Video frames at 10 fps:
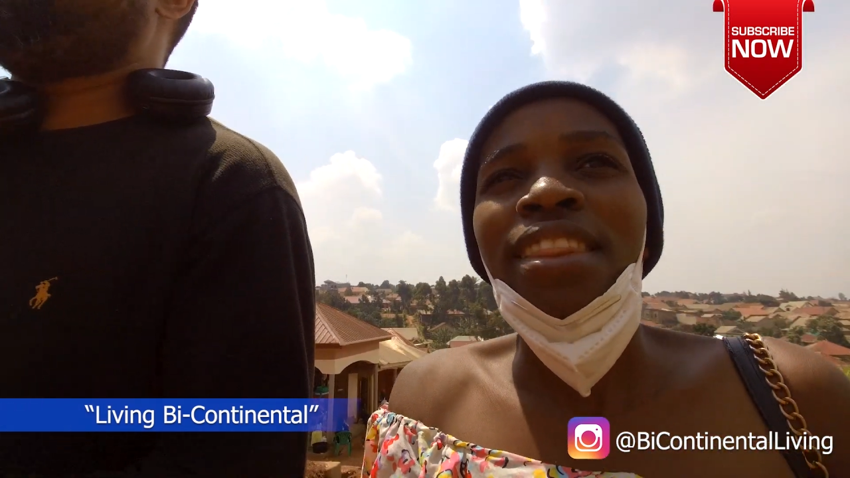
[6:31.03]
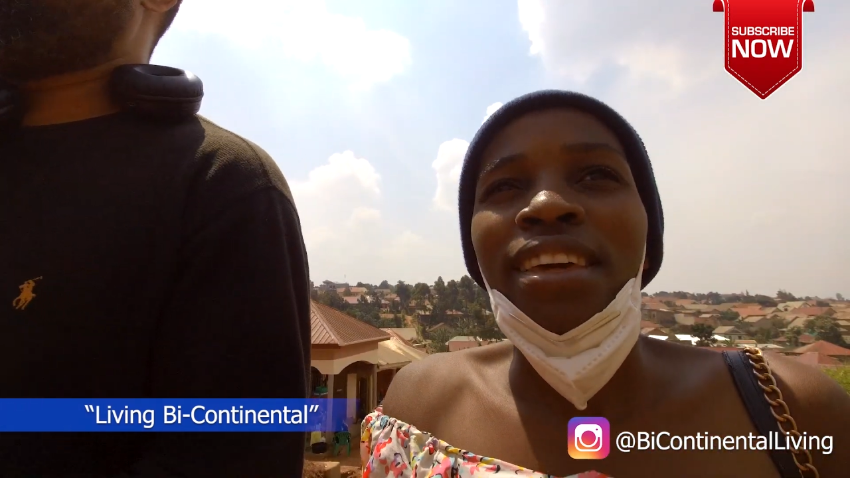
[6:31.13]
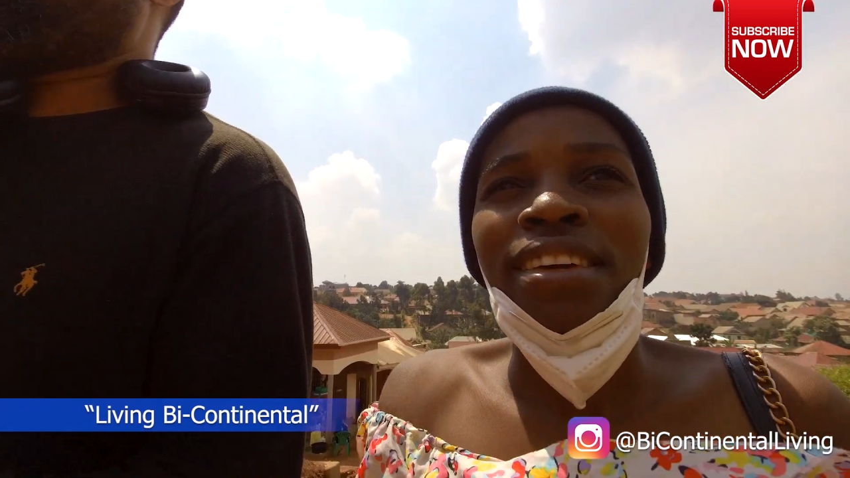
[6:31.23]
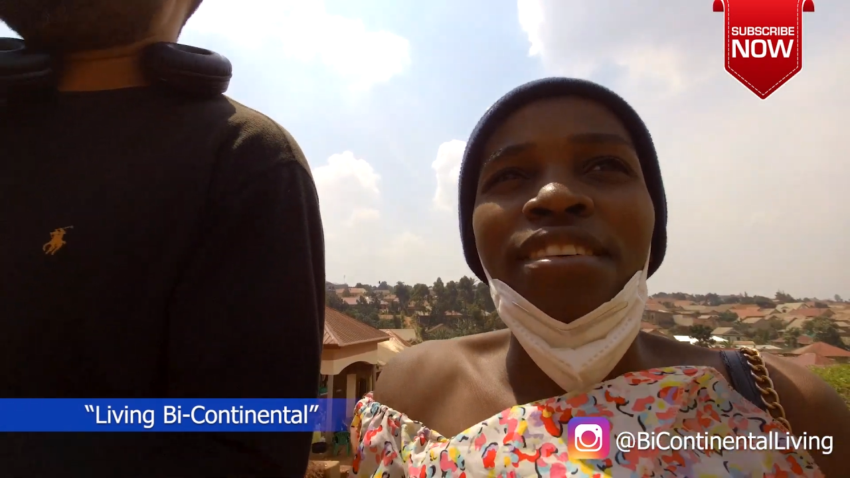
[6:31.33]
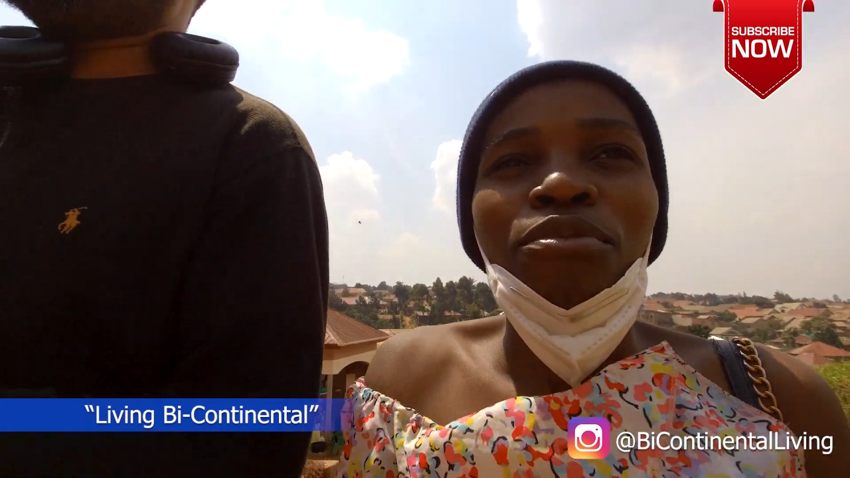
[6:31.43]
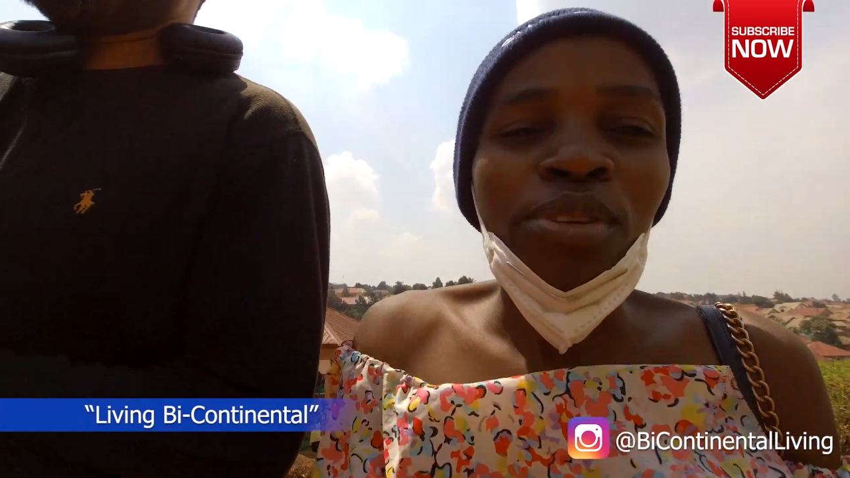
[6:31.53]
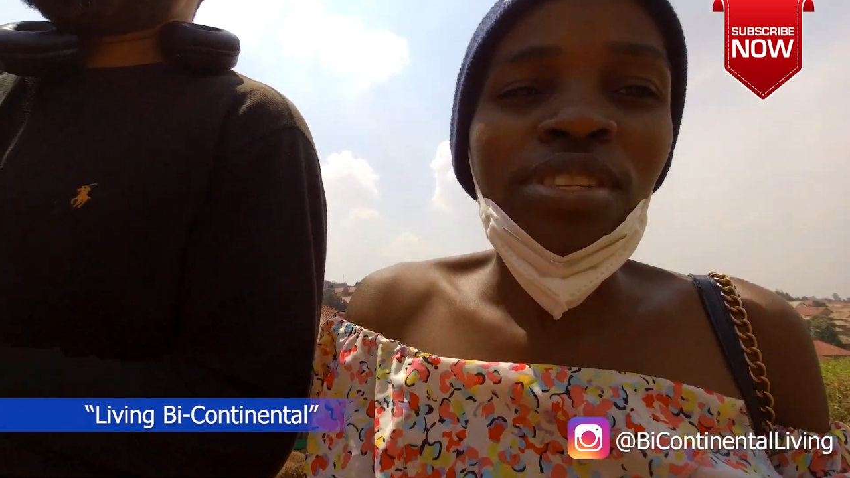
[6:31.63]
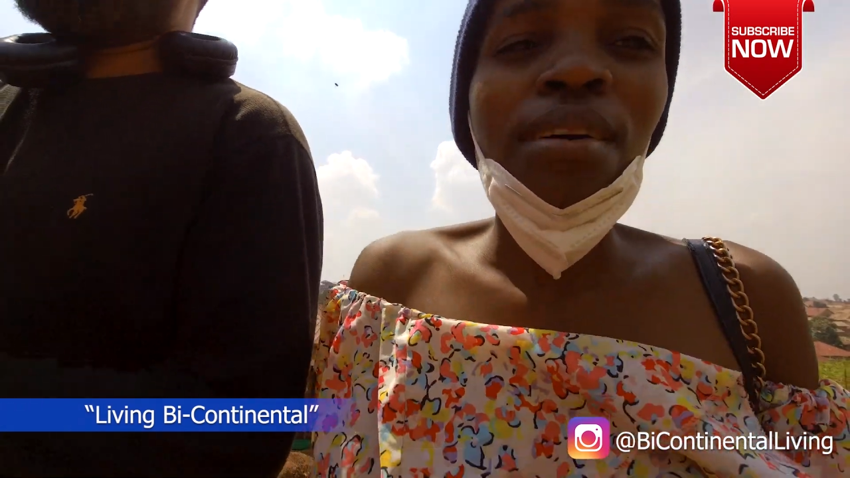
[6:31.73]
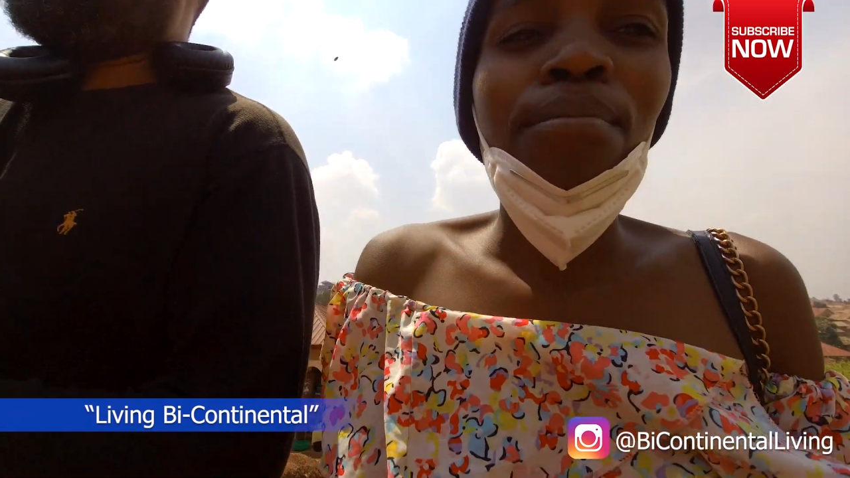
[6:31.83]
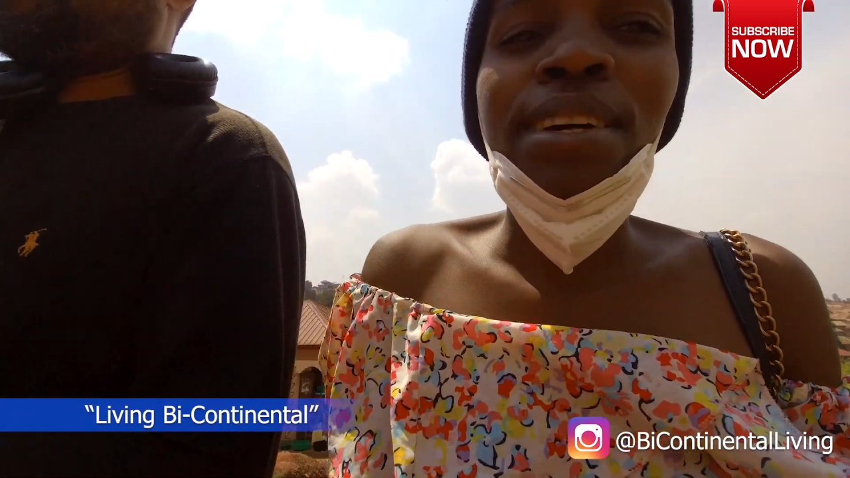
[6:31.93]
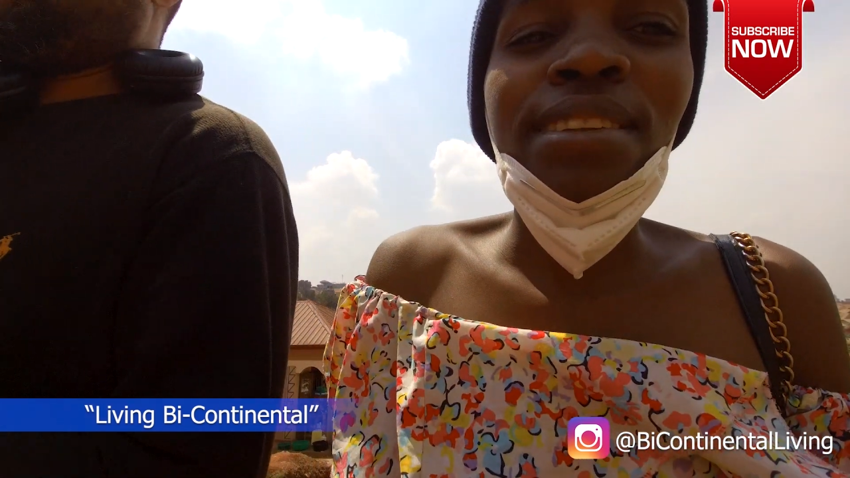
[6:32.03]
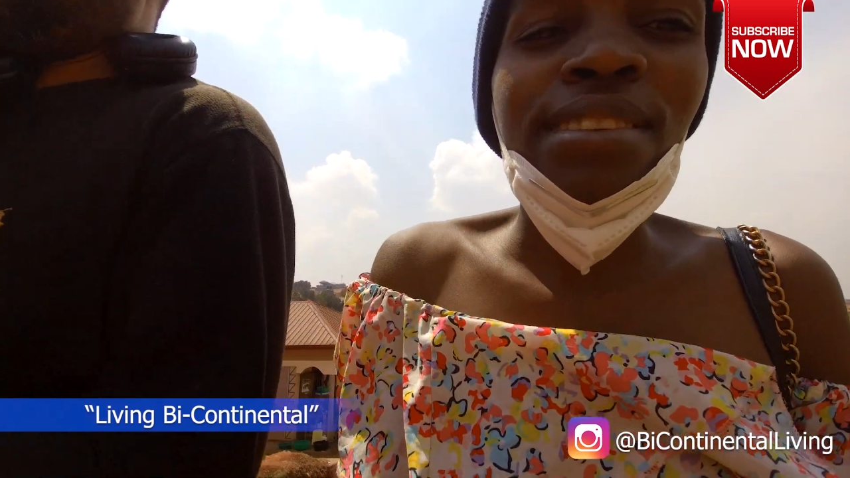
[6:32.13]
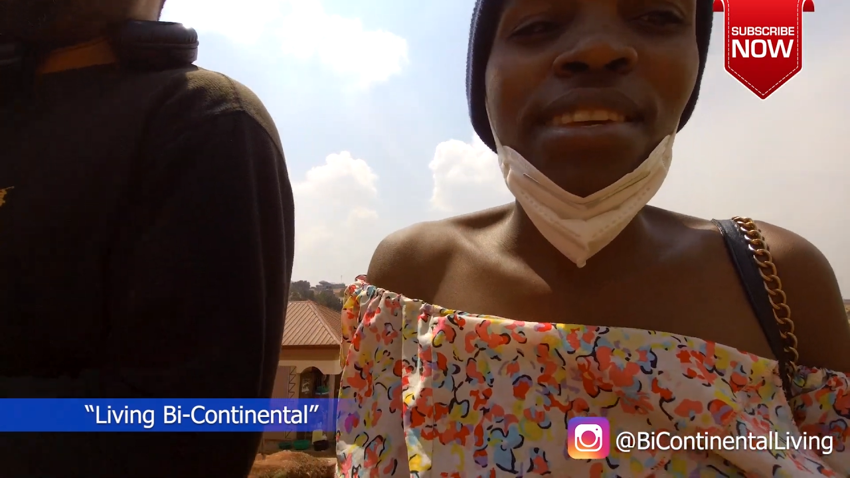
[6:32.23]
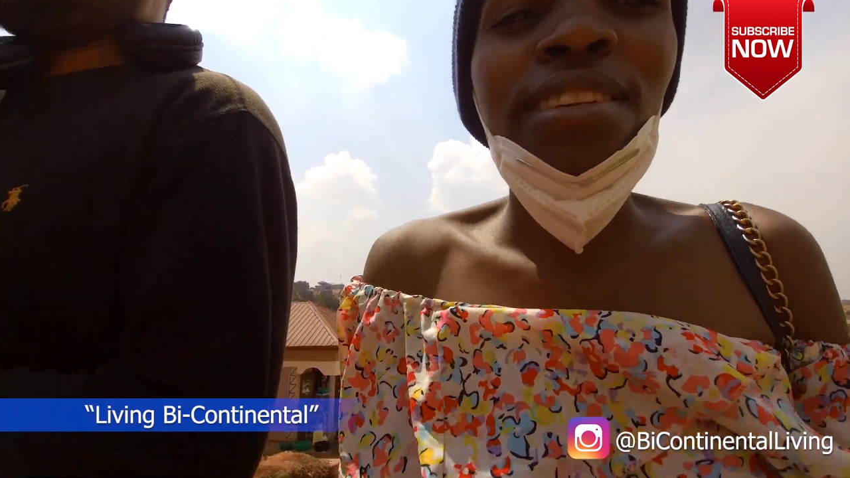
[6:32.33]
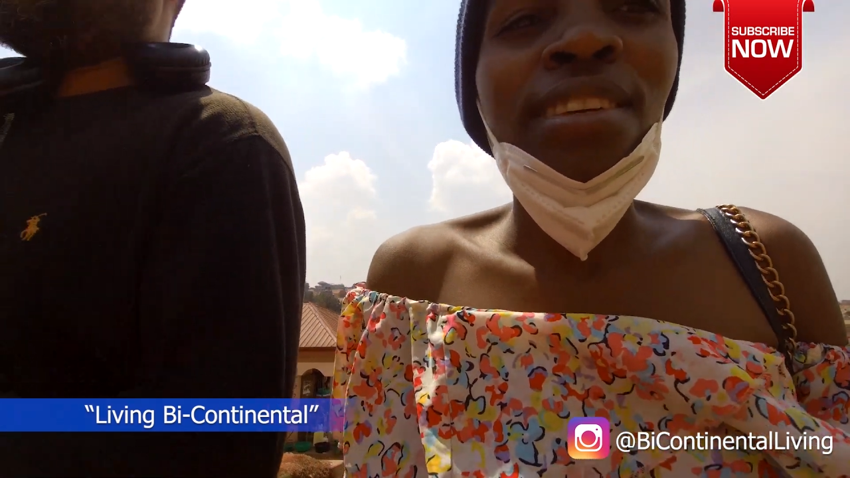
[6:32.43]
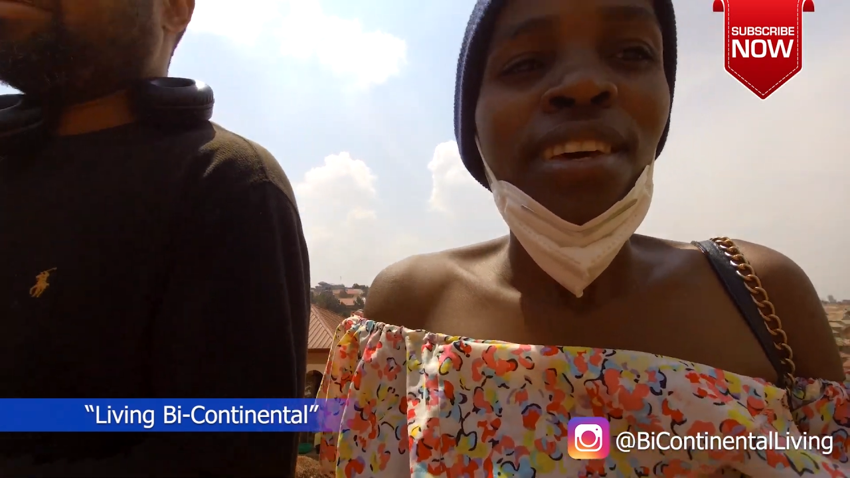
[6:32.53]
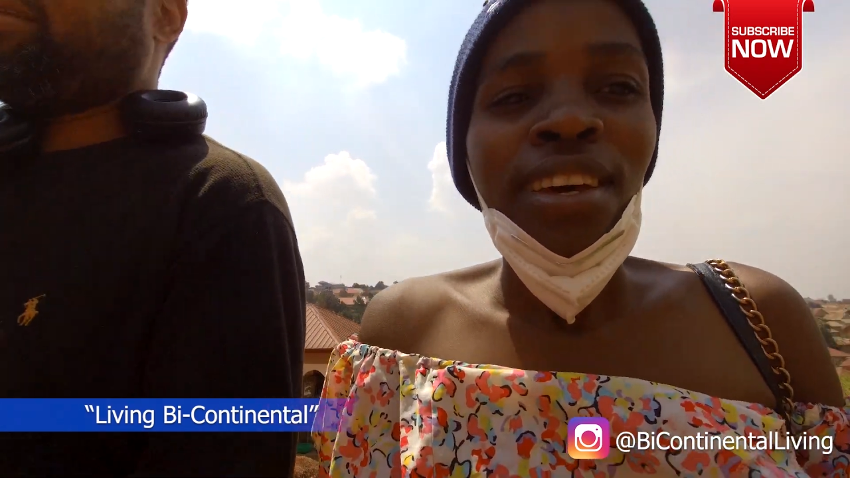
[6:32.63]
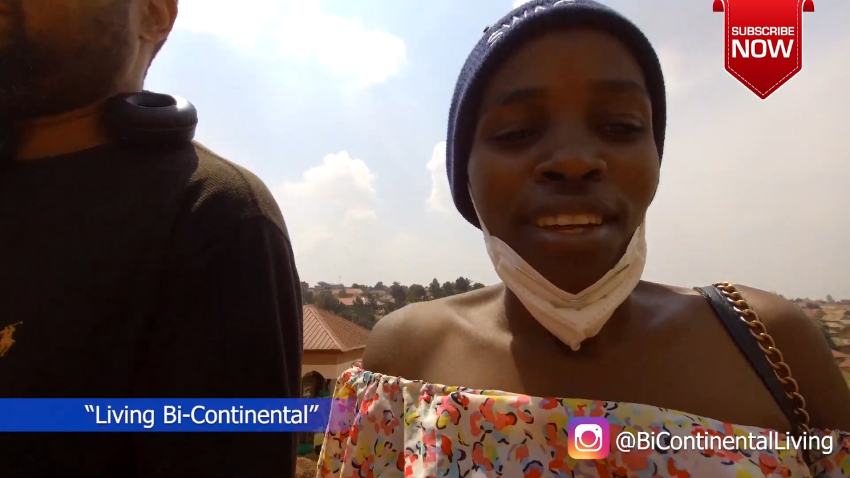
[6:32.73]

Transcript: they gave me some medicine.